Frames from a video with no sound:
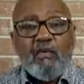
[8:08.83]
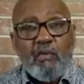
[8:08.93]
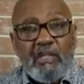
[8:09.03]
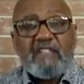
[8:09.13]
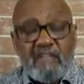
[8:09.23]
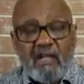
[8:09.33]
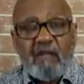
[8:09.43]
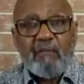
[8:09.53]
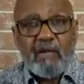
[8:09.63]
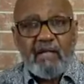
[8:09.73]
we
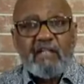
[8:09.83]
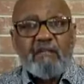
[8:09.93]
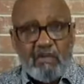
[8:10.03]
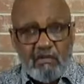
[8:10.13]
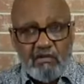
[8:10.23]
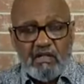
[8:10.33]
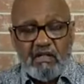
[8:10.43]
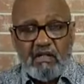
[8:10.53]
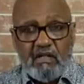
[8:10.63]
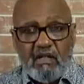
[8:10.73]
celebrate communion
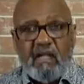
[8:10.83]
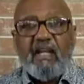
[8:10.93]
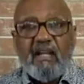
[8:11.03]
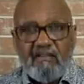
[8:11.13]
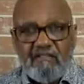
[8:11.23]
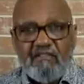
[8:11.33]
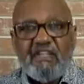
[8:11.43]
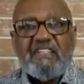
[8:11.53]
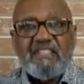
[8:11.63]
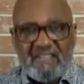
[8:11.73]

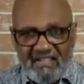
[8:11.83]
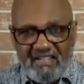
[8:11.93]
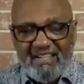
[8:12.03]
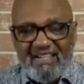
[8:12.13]
every Sunday.